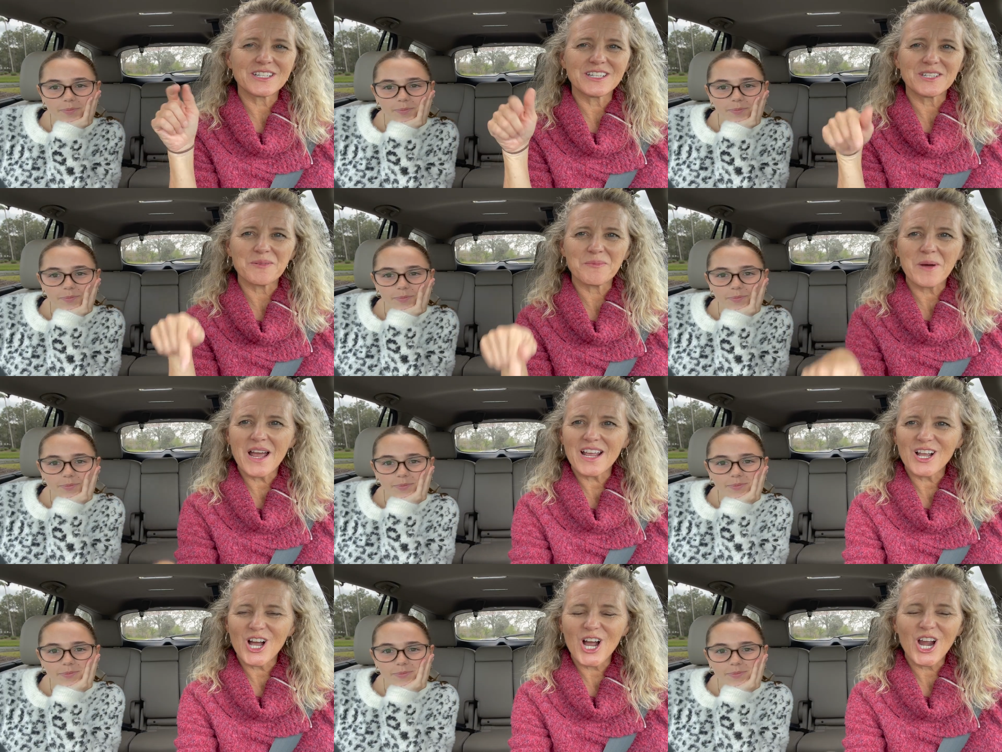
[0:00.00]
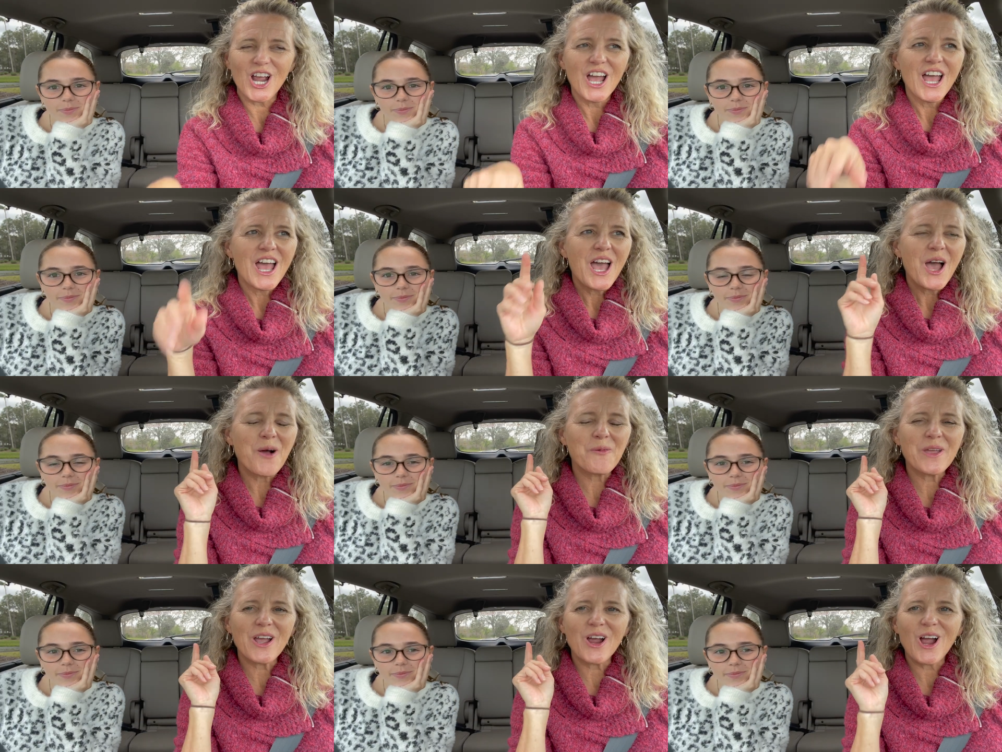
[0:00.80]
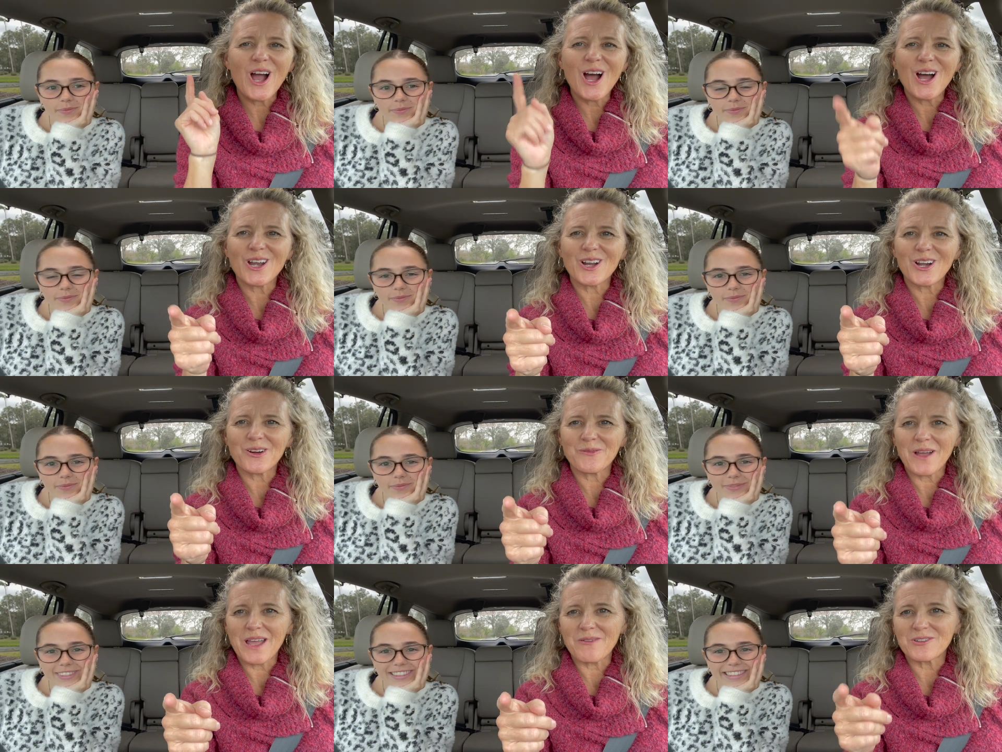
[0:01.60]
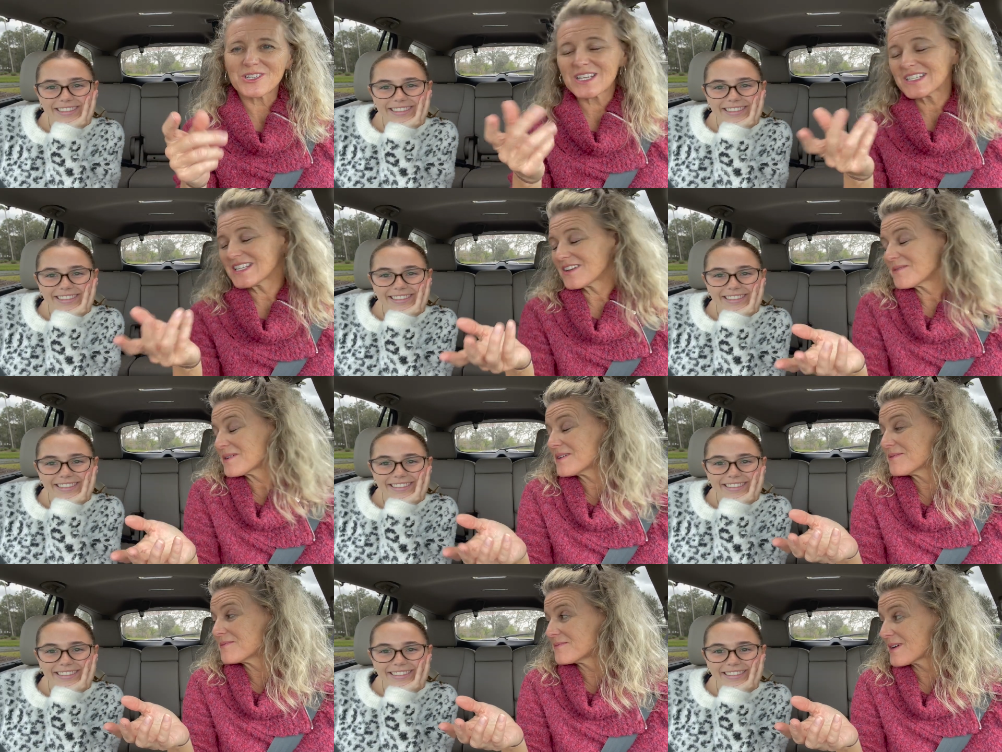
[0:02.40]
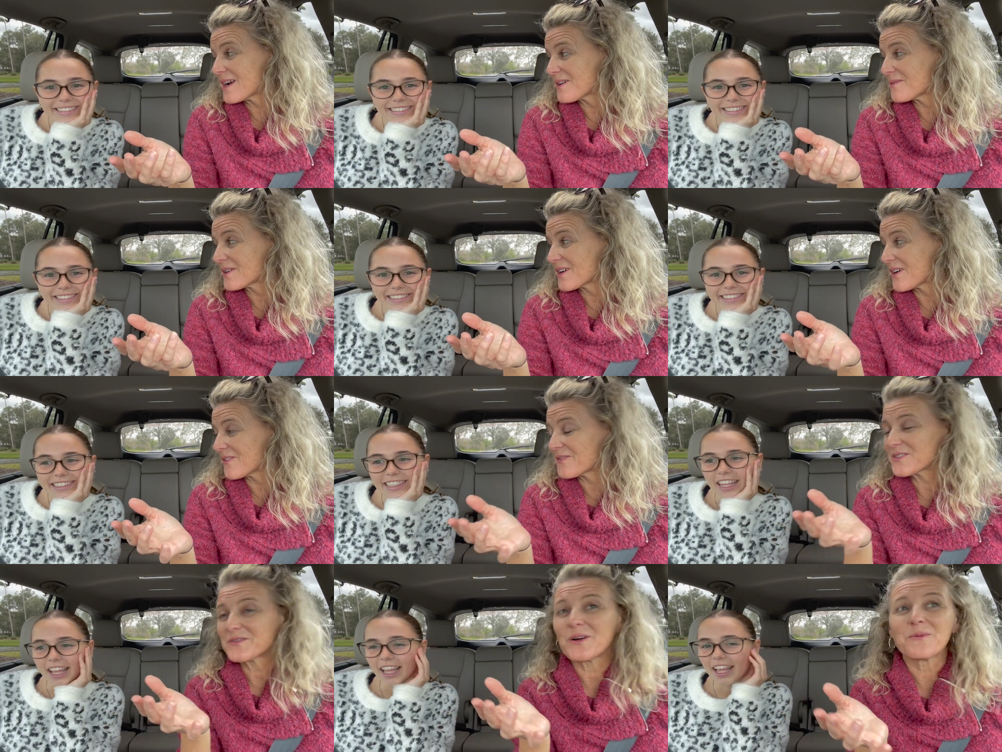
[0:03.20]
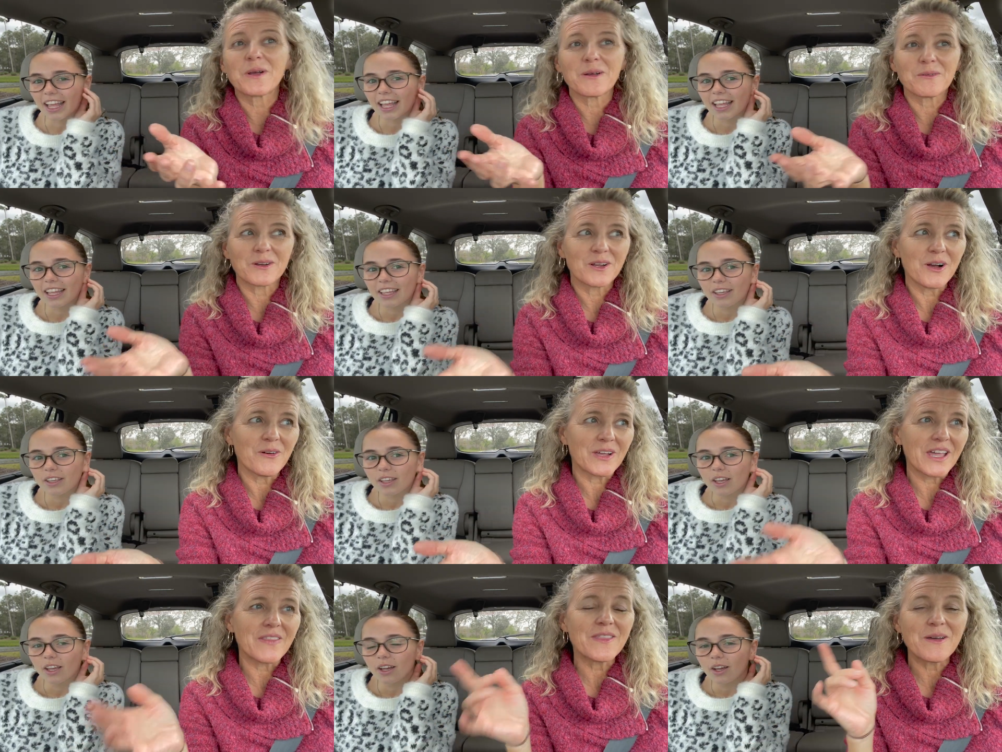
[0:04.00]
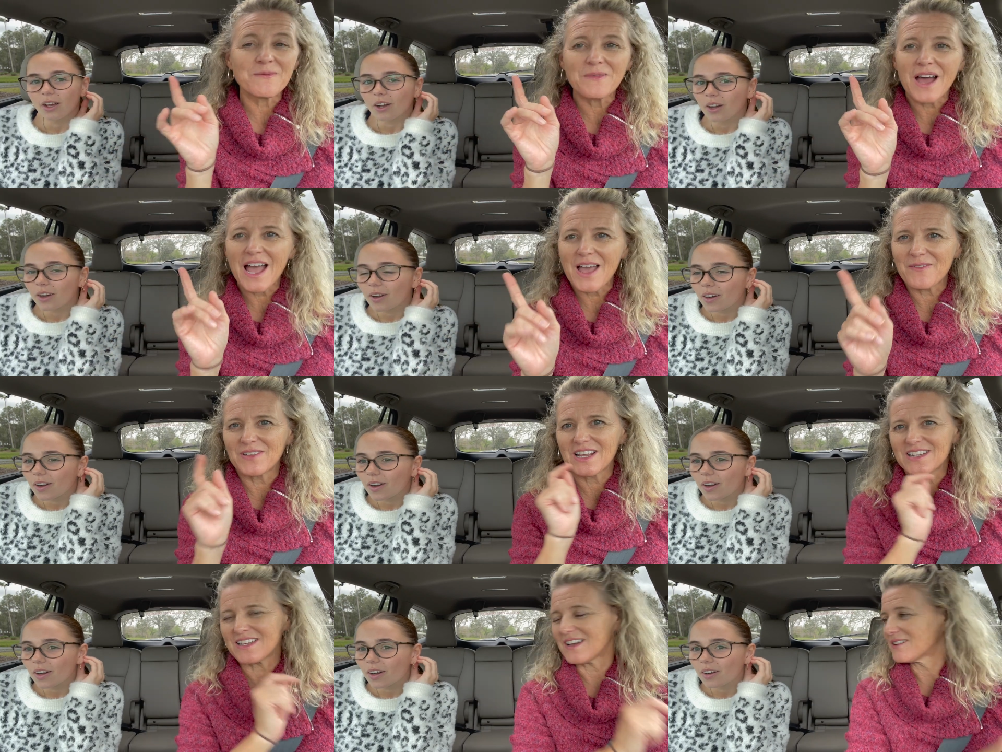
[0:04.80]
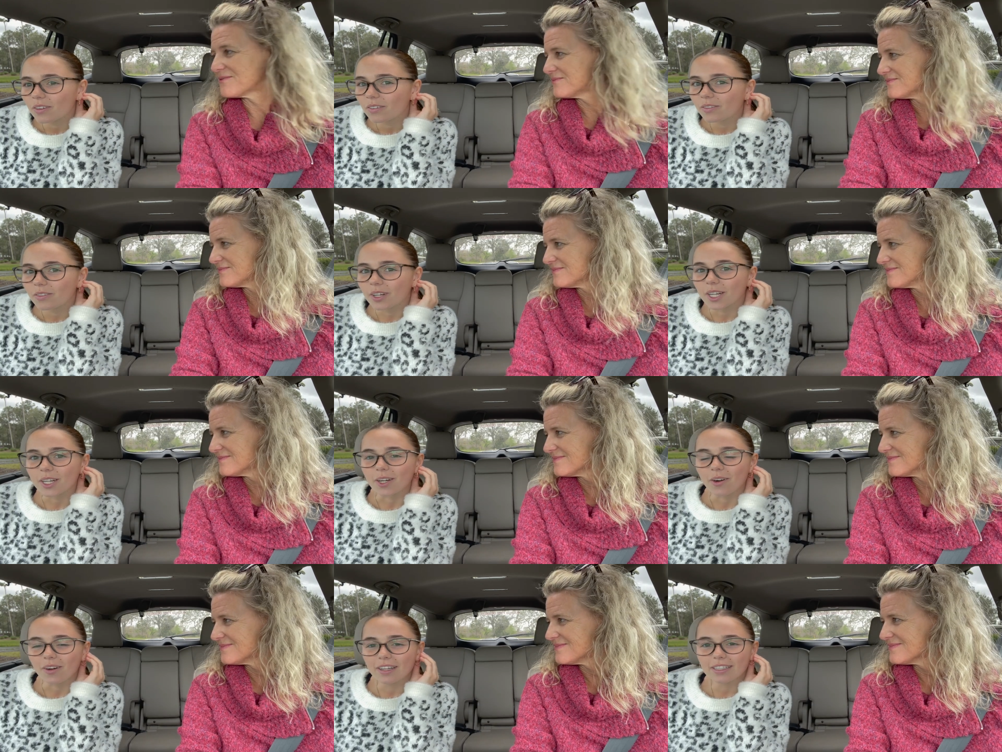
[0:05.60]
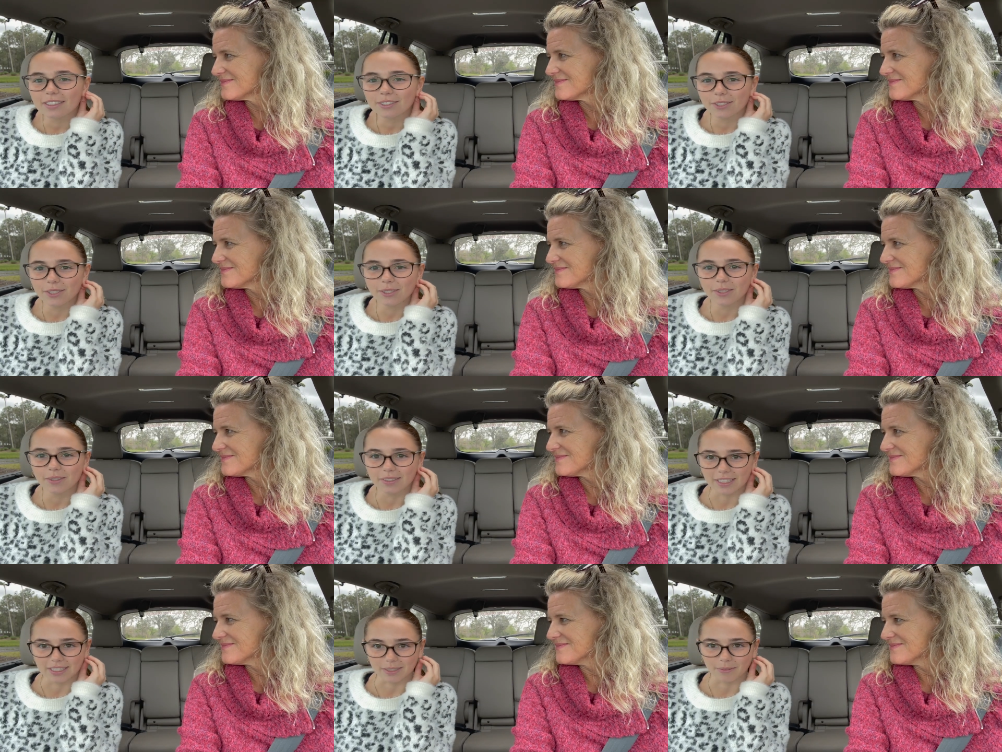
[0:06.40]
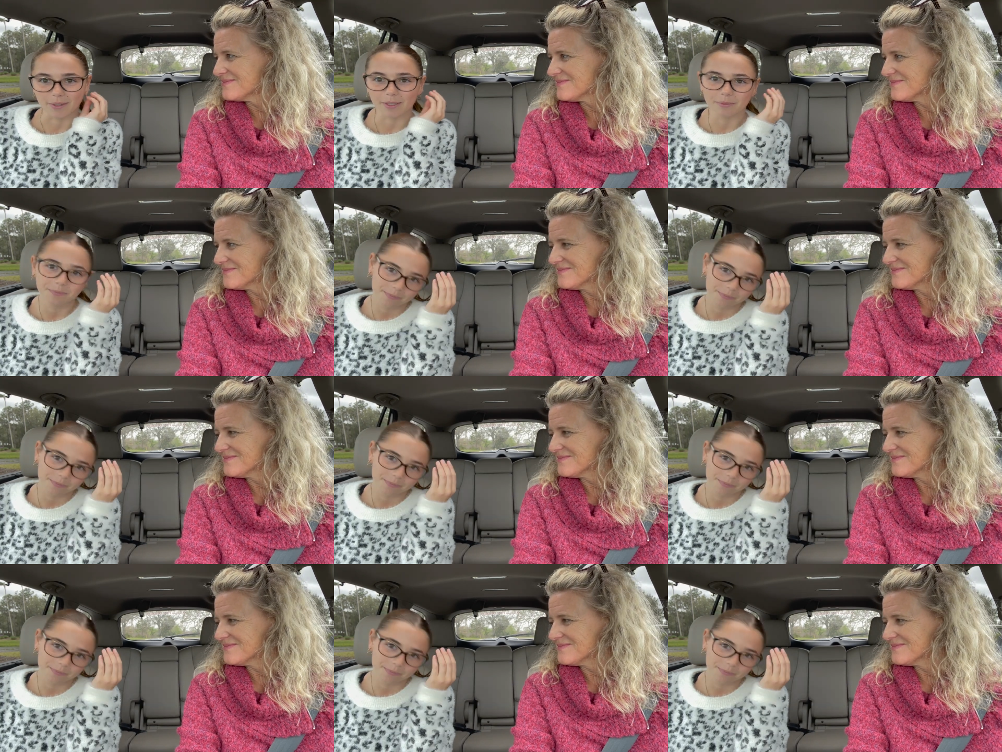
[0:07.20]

Speaker 1: into my car, and we are on our way. Would you like to tell me where we're going? First of all, where we're going, and then I have an idea. We're going to Disney World.